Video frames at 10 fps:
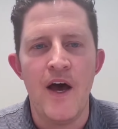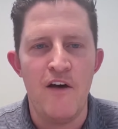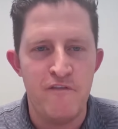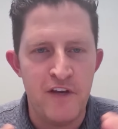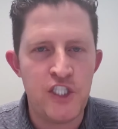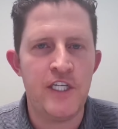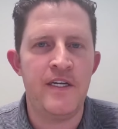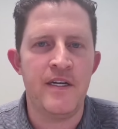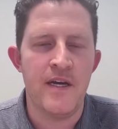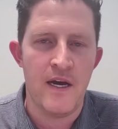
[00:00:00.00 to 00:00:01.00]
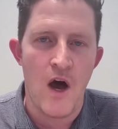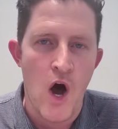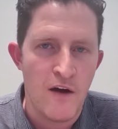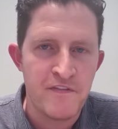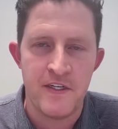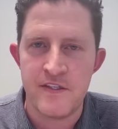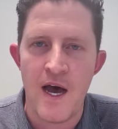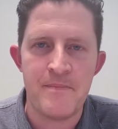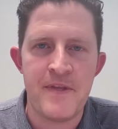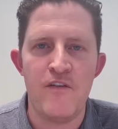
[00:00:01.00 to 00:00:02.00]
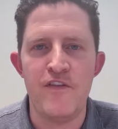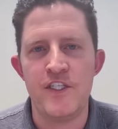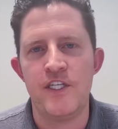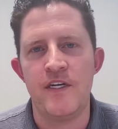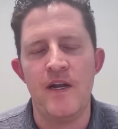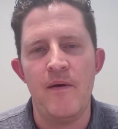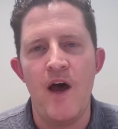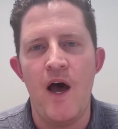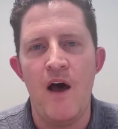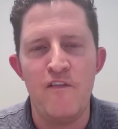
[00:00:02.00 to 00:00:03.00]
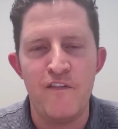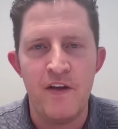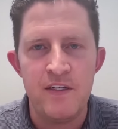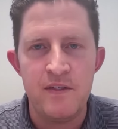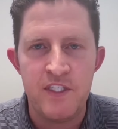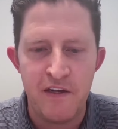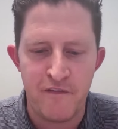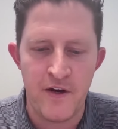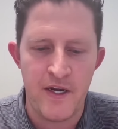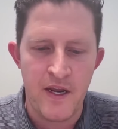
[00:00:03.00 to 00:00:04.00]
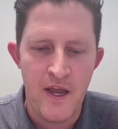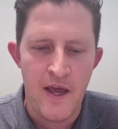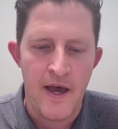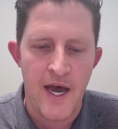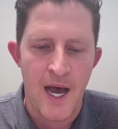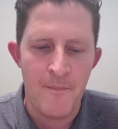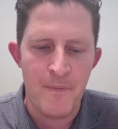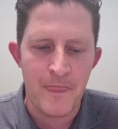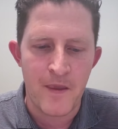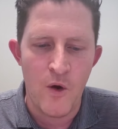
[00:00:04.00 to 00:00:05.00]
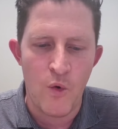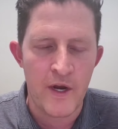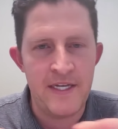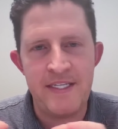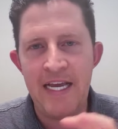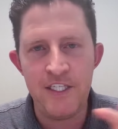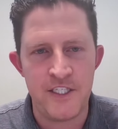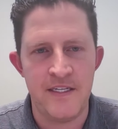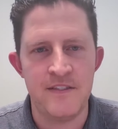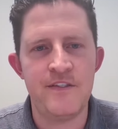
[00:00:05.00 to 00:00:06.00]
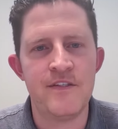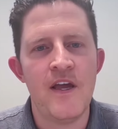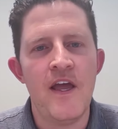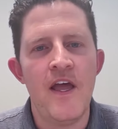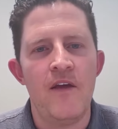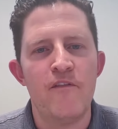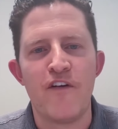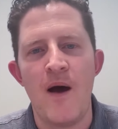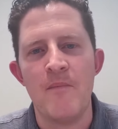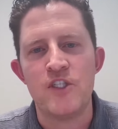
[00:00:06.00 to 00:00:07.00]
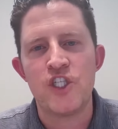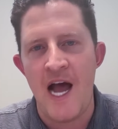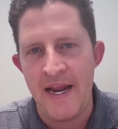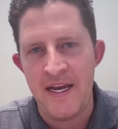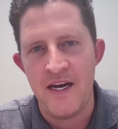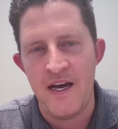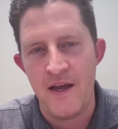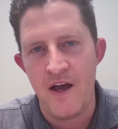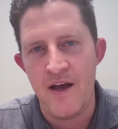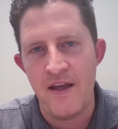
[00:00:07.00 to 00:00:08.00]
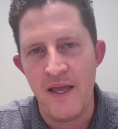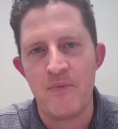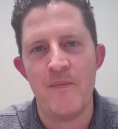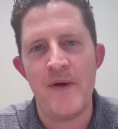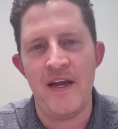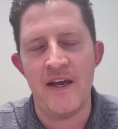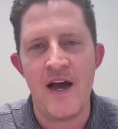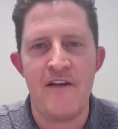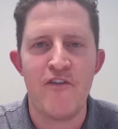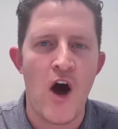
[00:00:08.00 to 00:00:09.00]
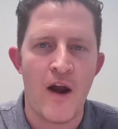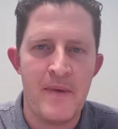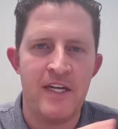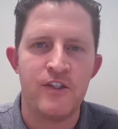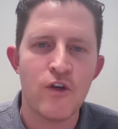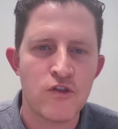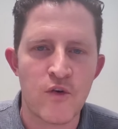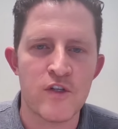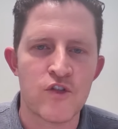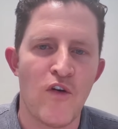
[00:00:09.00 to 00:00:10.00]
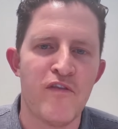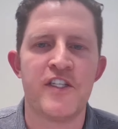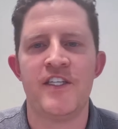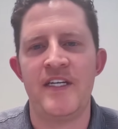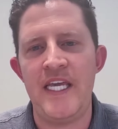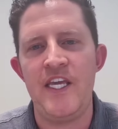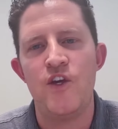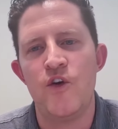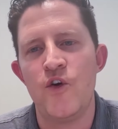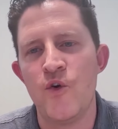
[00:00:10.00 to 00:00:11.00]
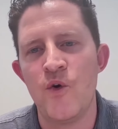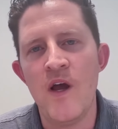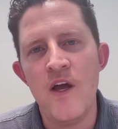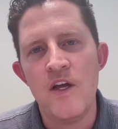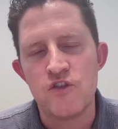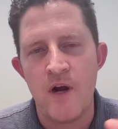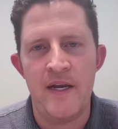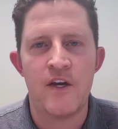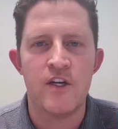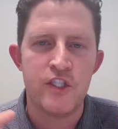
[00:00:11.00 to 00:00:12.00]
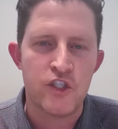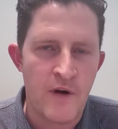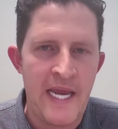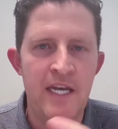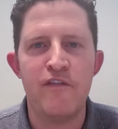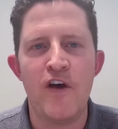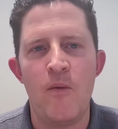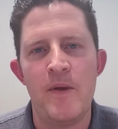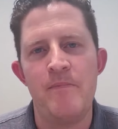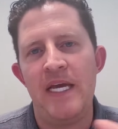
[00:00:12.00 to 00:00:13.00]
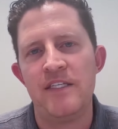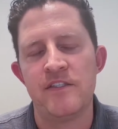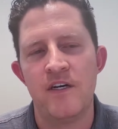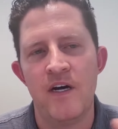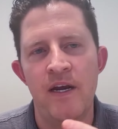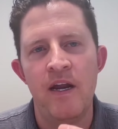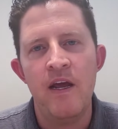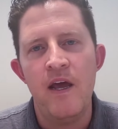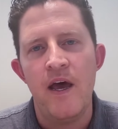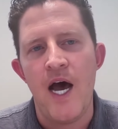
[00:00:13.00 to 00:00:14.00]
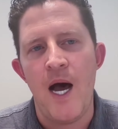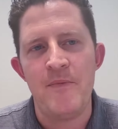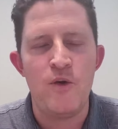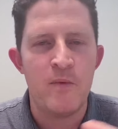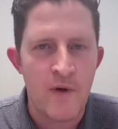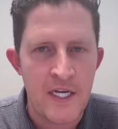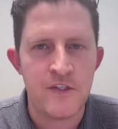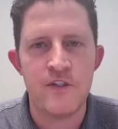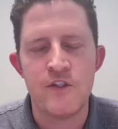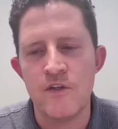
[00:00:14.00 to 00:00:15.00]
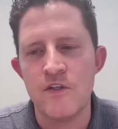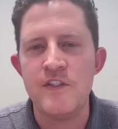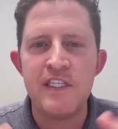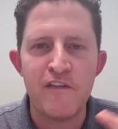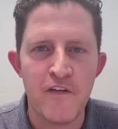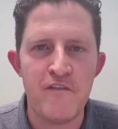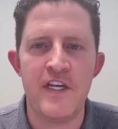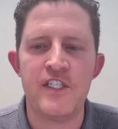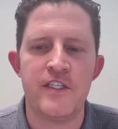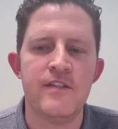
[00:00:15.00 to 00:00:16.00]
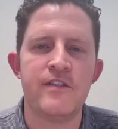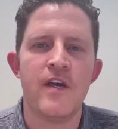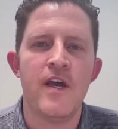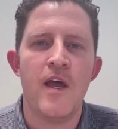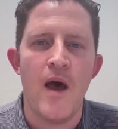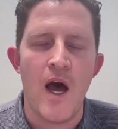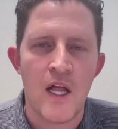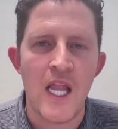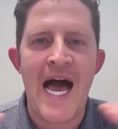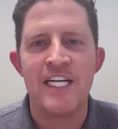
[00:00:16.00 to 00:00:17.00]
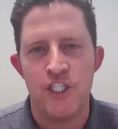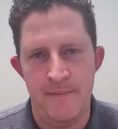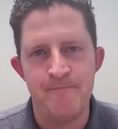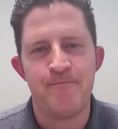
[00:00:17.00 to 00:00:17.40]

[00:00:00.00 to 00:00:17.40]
a vision, often a top-down vision, of different orientations, from China implementing a kind of automated social control vision, EU trying to constrain development based on human rights concerns, different visions clashing.